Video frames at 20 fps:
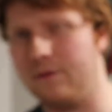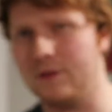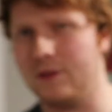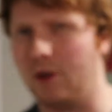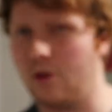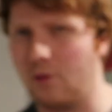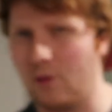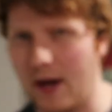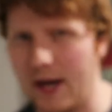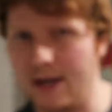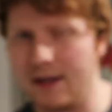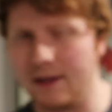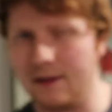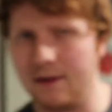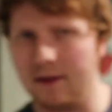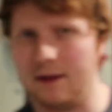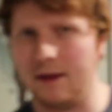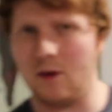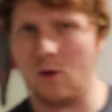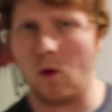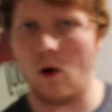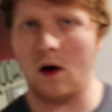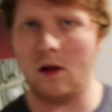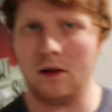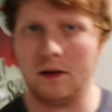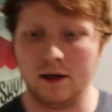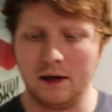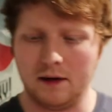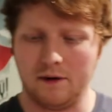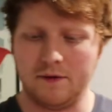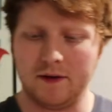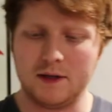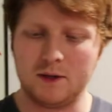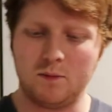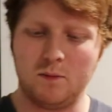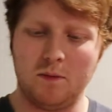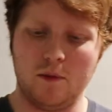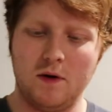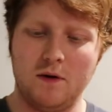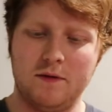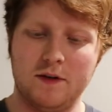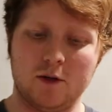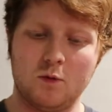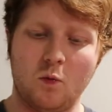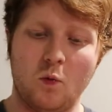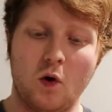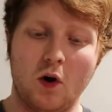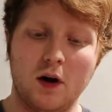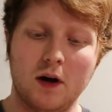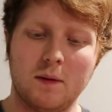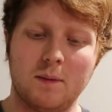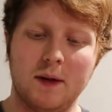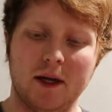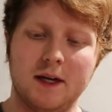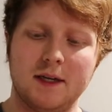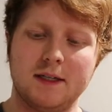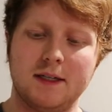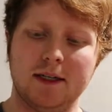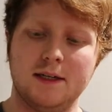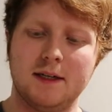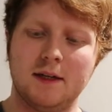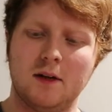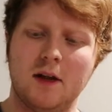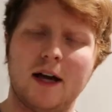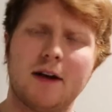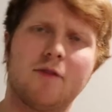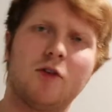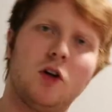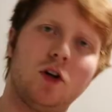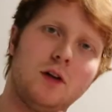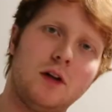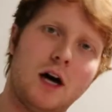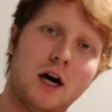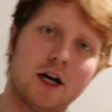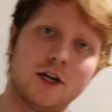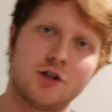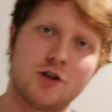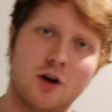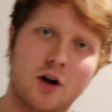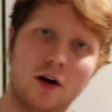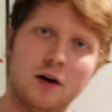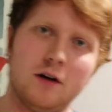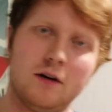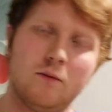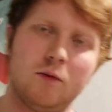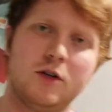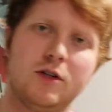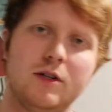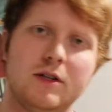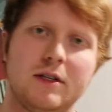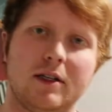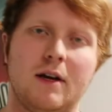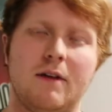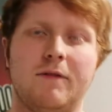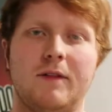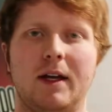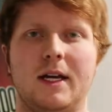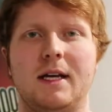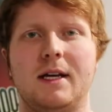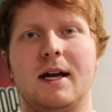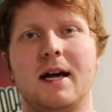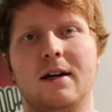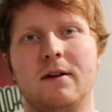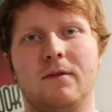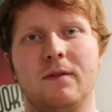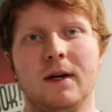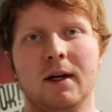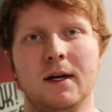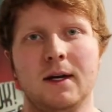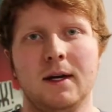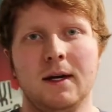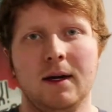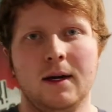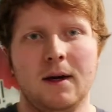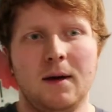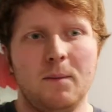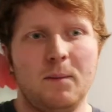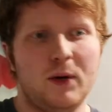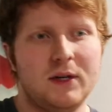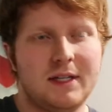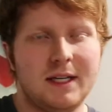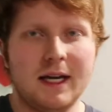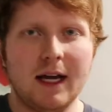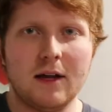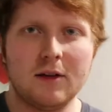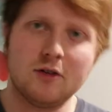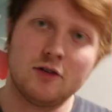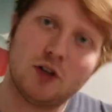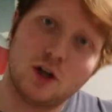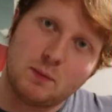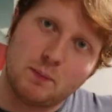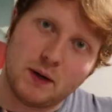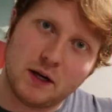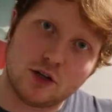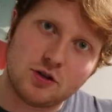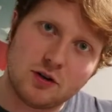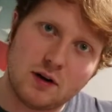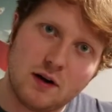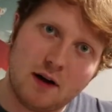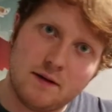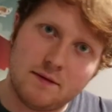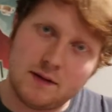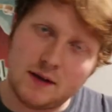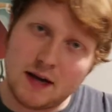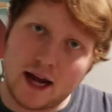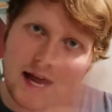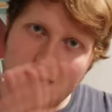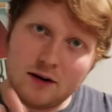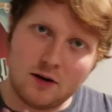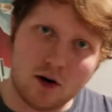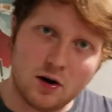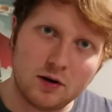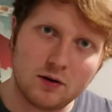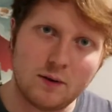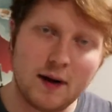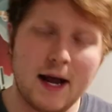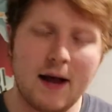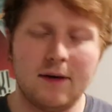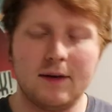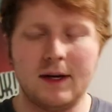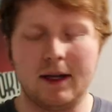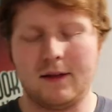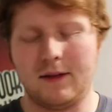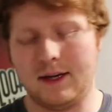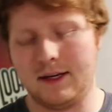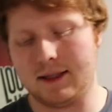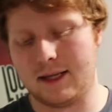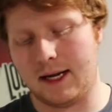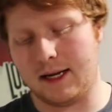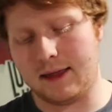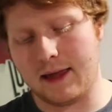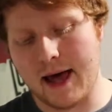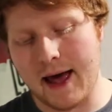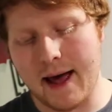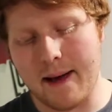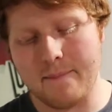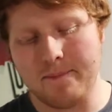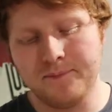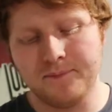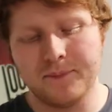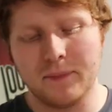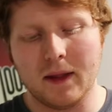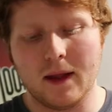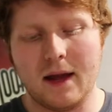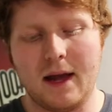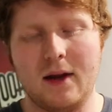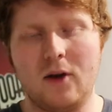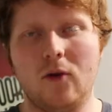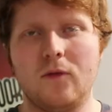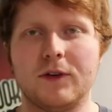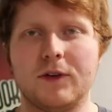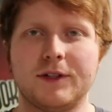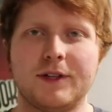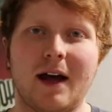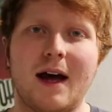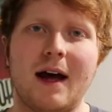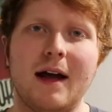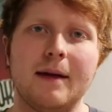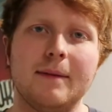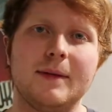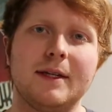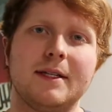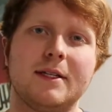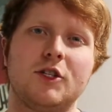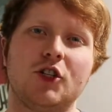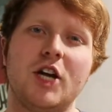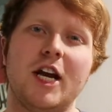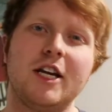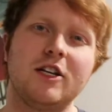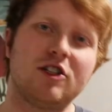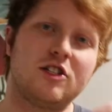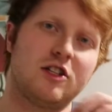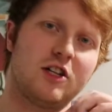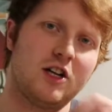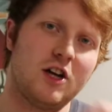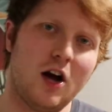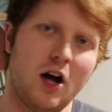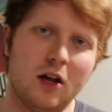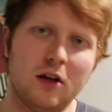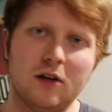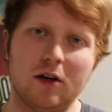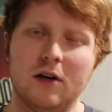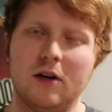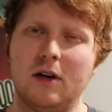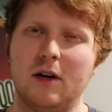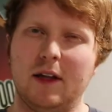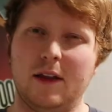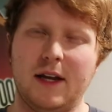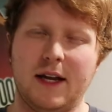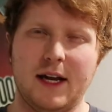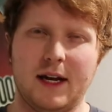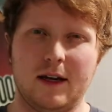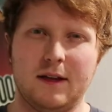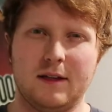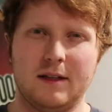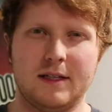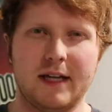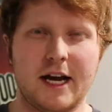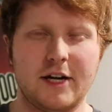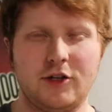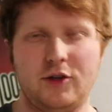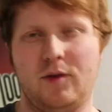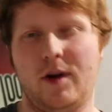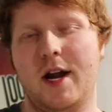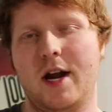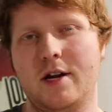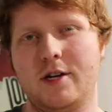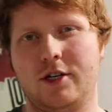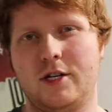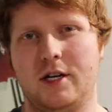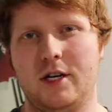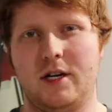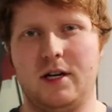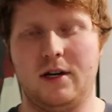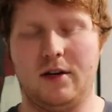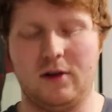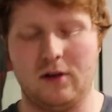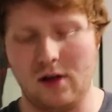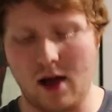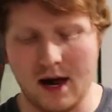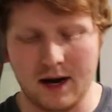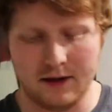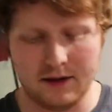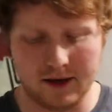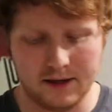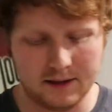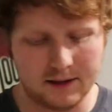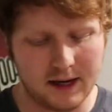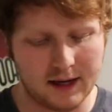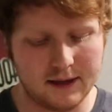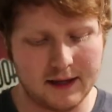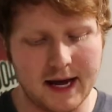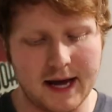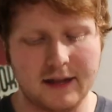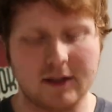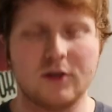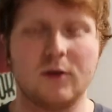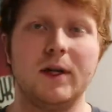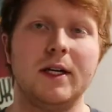degraded the quality of his of his work because he did a lot of collage art, which is stuff that he kind of put together, took picture of, and then added art around it, things like that. And over time, it's changed the color and the kind of the saturation and a lot of things like that. So he